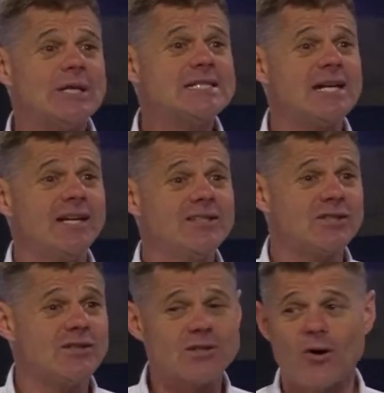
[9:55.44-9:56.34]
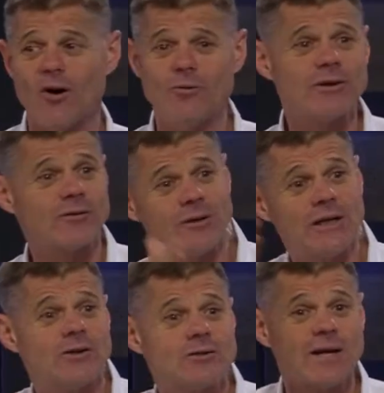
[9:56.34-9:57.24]
intentions are with
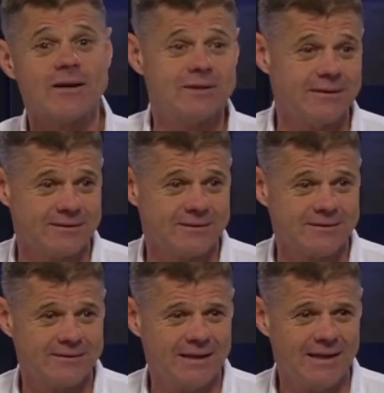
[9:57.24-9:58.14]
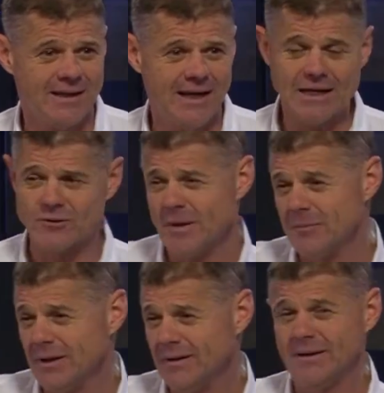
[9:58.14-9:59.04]
fellow travelers. And
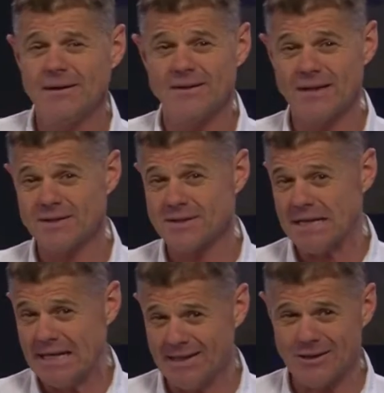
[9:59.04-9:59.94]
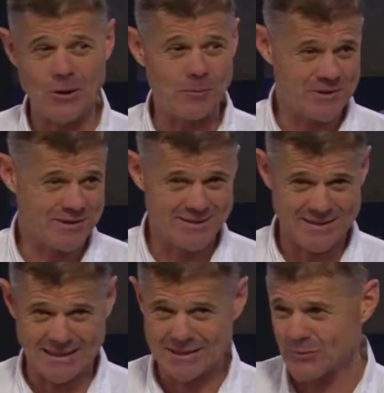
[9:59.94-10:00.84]
remember, the understanding the opposite
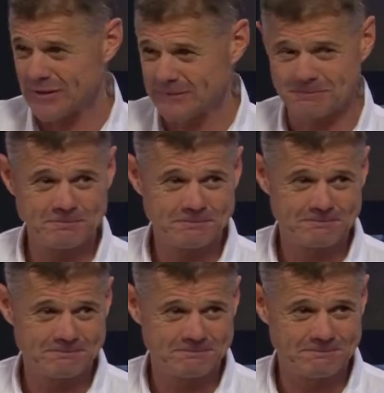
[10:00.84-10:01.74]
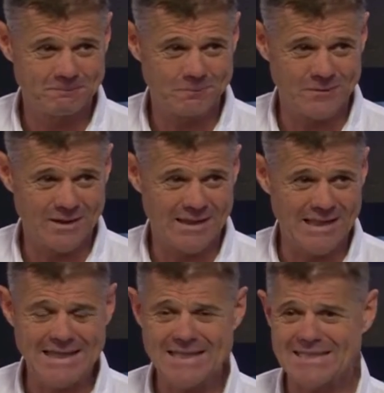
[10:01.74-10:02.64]
sex one,
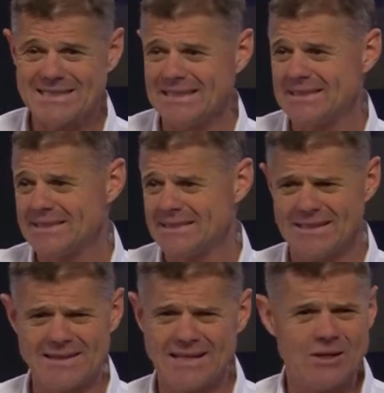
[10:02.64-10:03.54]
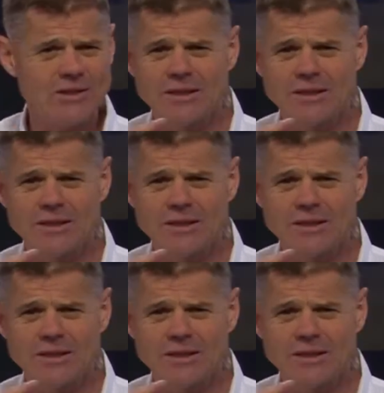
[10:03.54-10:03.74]
okay, they don't